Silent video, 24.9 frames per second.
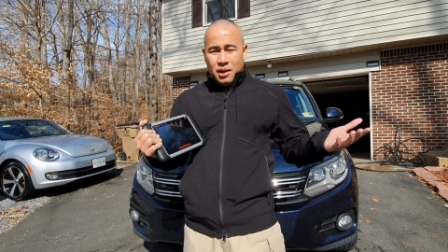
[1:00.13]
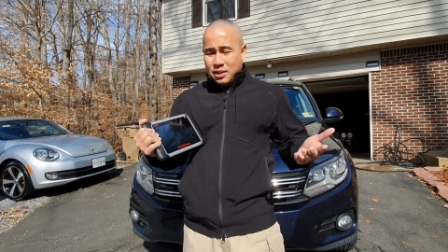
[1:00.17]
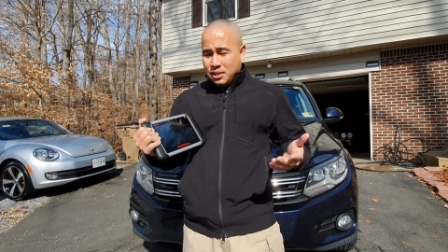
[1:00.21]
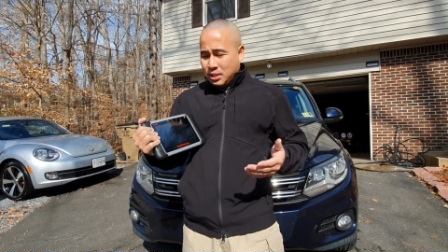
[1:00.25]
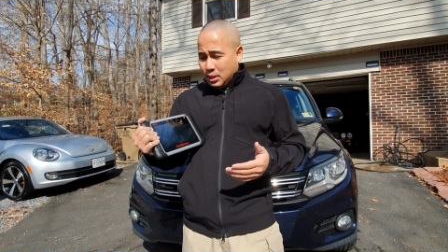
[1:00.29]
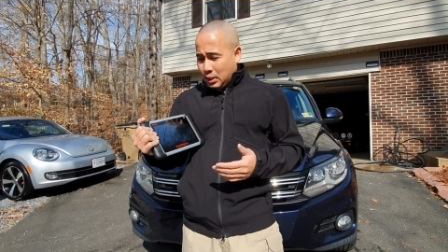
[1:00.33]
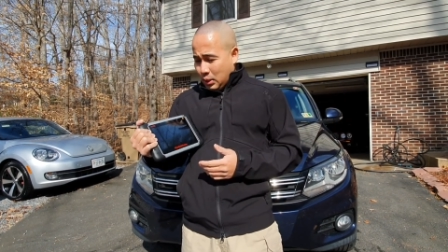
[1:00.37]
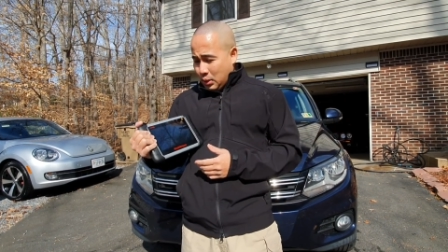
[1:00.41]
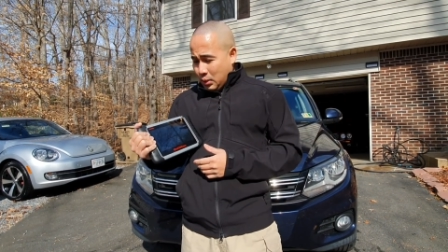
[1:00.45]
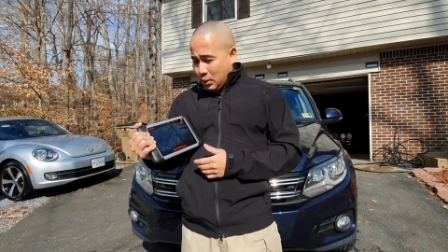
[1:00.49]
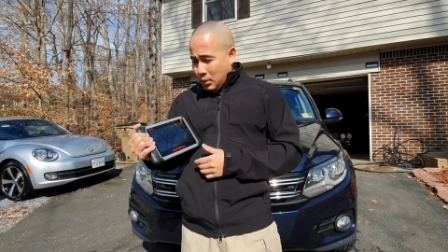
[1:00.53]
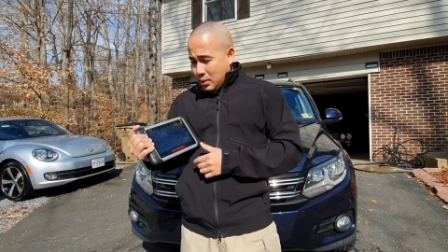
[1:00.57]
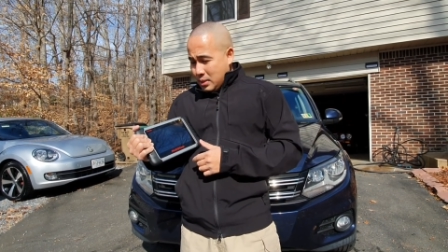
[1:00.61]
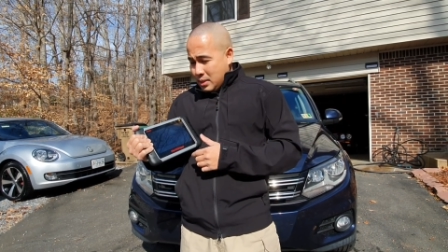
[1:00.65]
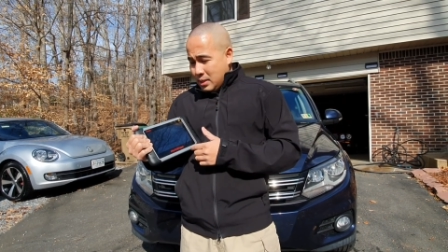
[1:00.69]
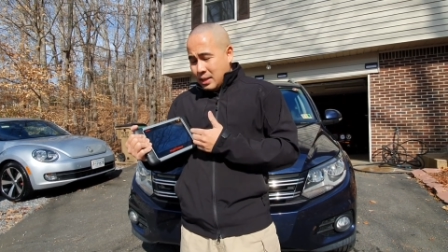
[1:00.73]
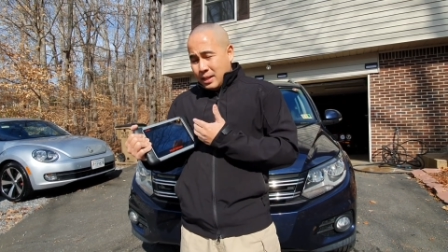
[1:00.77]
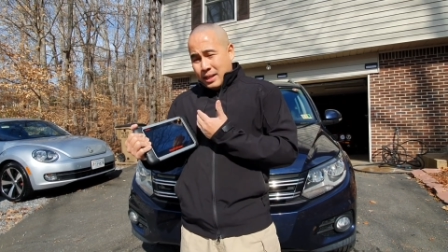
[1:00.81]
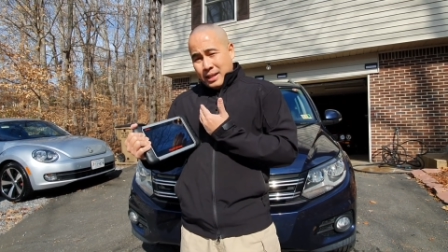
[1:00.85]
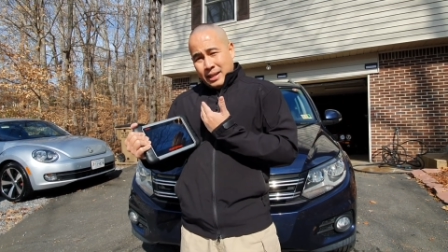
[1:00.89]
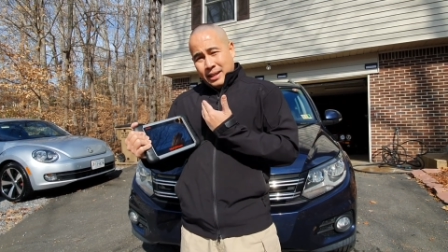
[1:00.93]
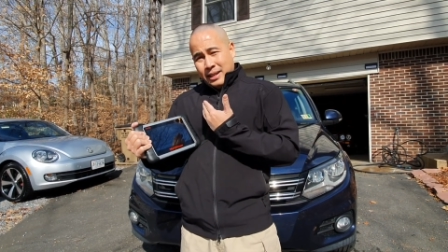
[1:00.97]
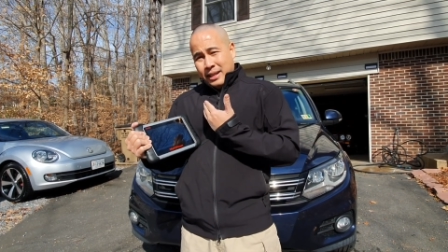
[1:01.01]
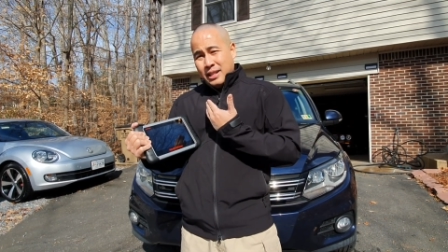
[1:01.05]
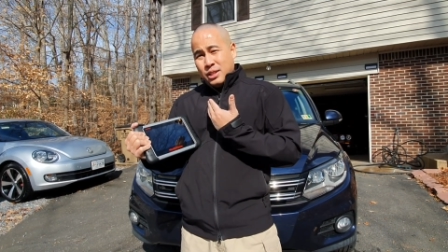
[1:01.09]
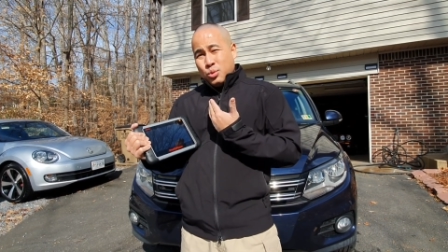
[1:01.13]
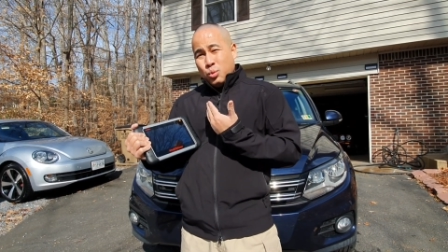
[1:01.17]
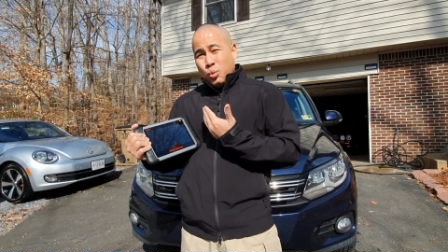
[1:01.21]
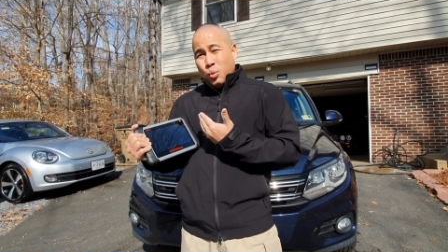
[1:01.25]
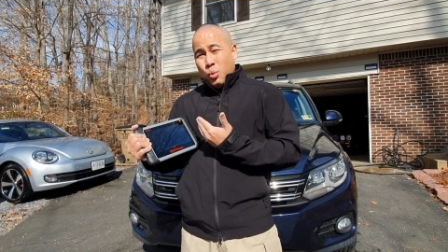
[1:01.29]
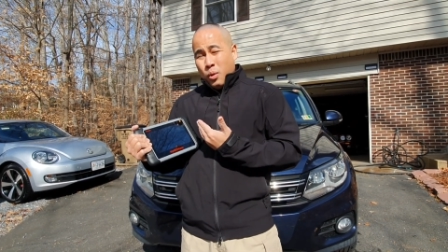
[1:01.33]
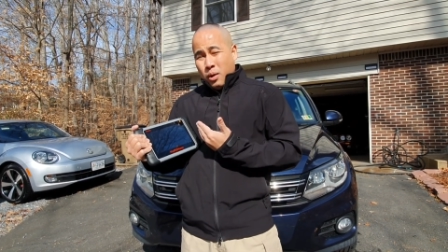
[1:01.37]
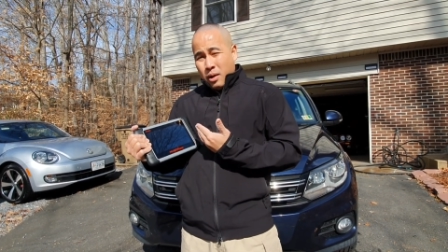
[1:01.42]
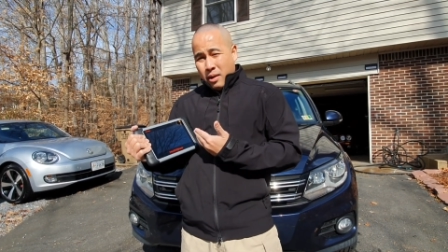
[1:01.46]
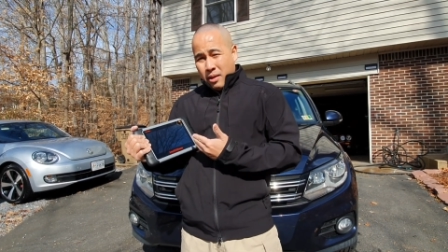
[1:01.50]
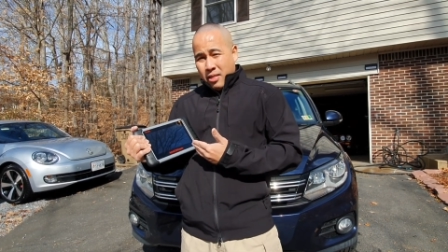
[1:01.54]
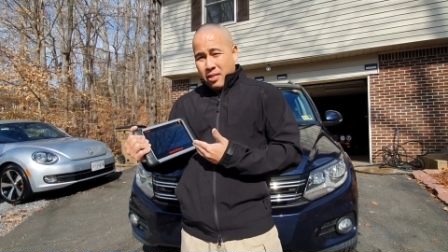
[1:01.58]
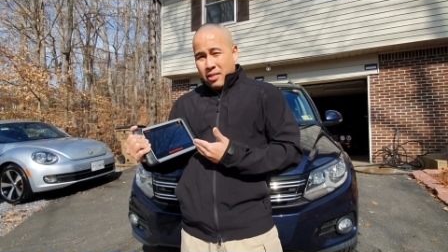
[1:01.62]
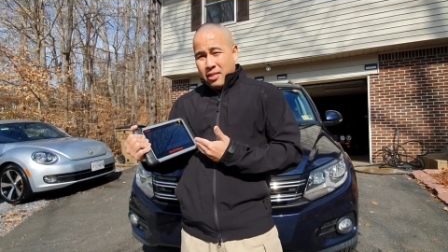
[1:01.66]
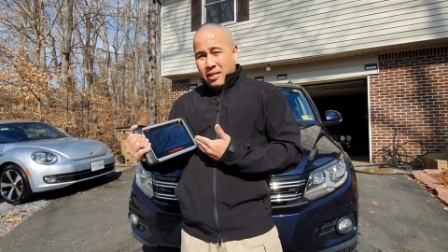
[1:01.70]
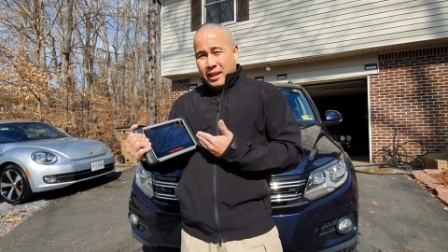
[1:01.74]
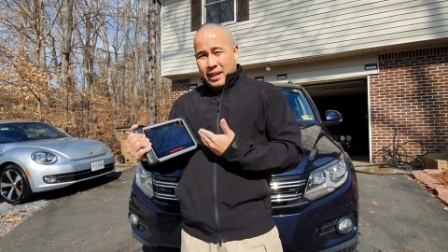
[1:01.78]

So it's worth the